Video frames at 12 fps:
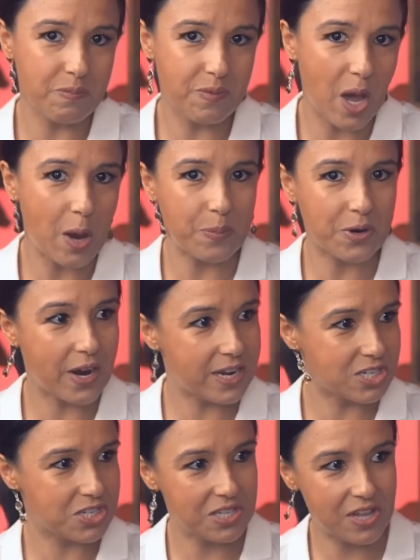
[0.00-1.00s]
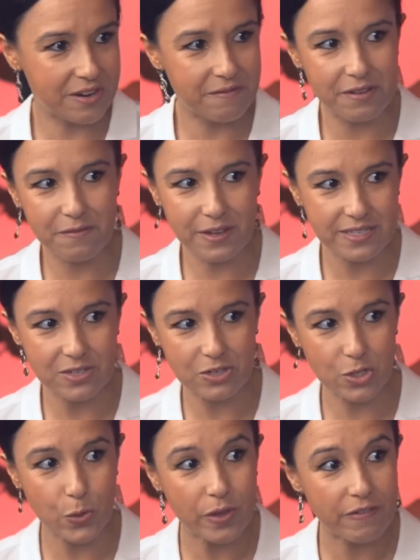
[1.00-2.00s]
upper echelon of investors
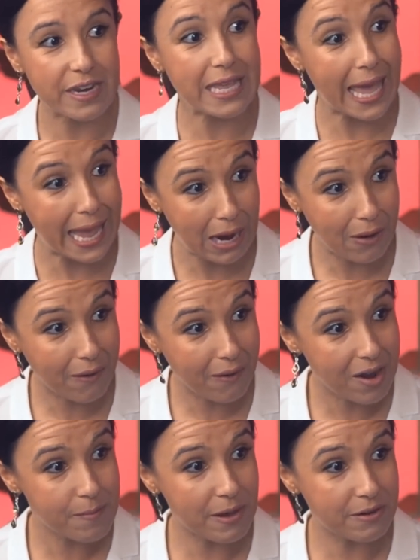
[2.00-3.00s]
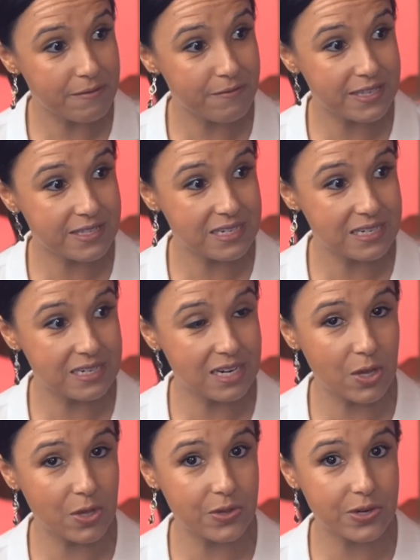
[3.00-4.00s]
who even care about investing in
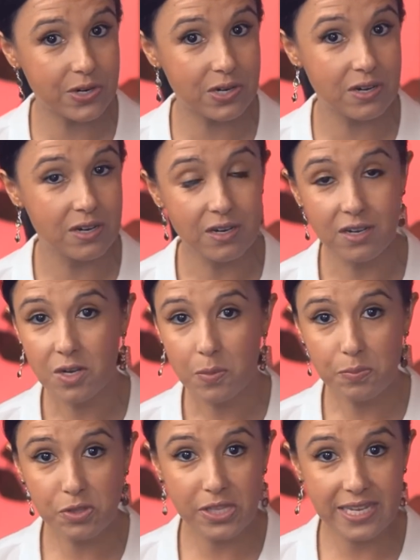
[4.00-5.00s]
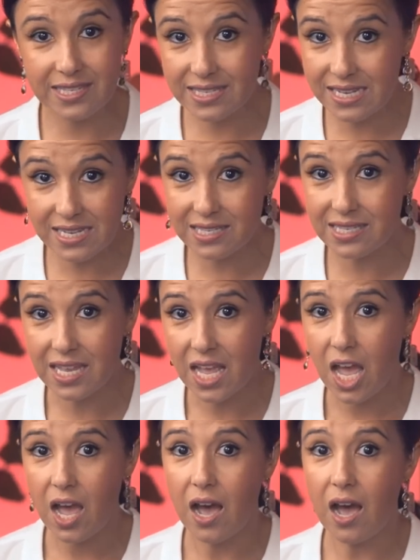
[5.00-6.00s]
other places.
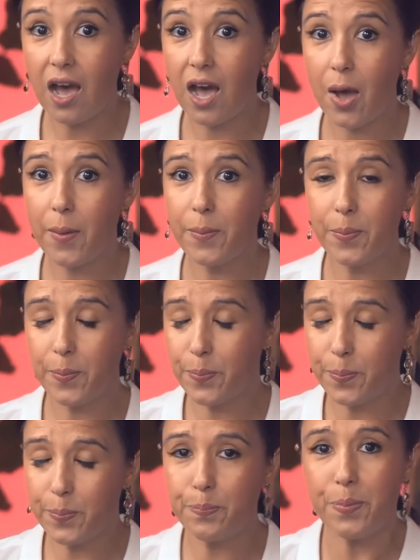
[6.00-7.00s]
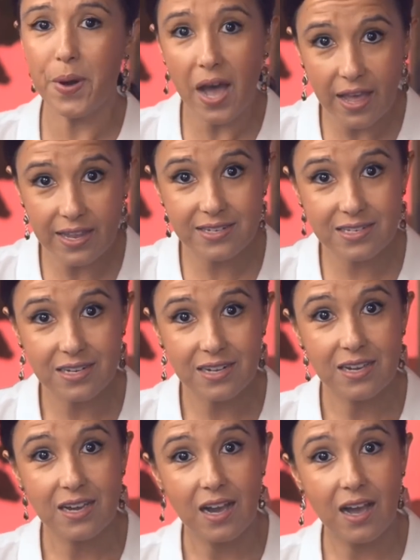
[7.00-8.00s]
Uh, but
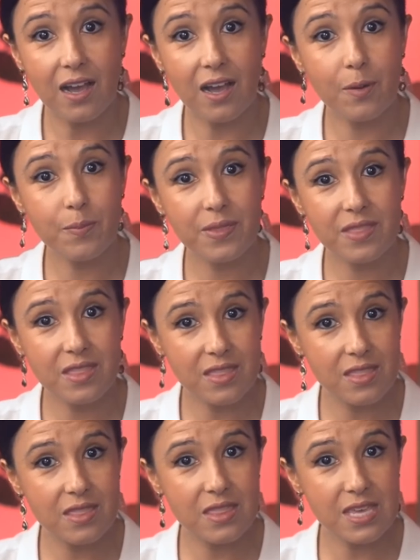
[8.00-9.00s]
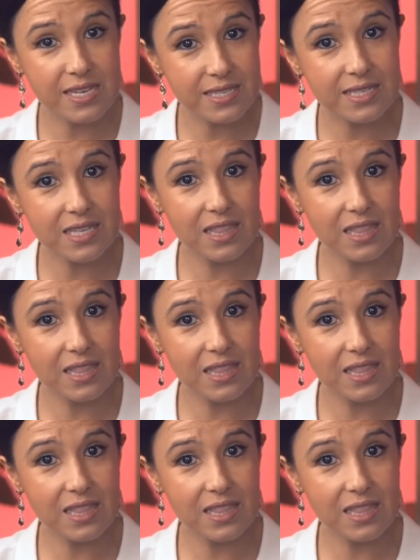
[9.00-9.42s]
um, this